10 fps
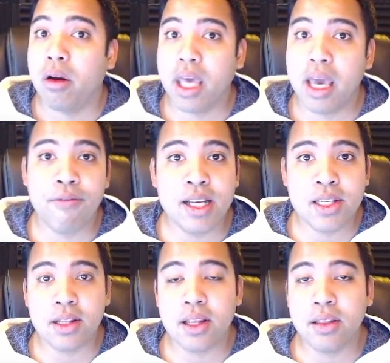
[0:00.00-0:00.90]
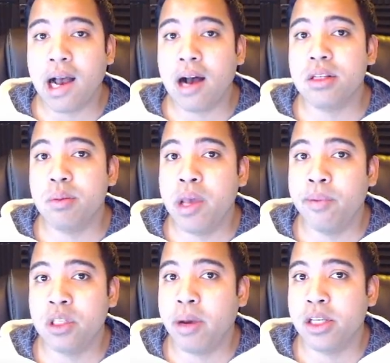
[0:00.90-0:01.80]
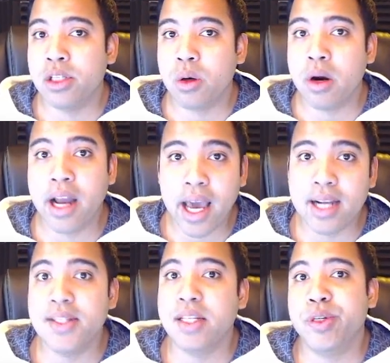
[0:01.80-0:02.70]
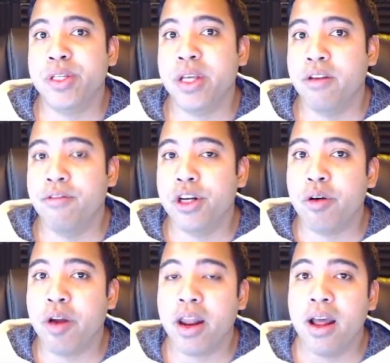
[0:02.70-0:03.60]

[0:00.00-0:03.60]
Okay, if I sent 1,000 people to my store and I had a 6% conversion rate,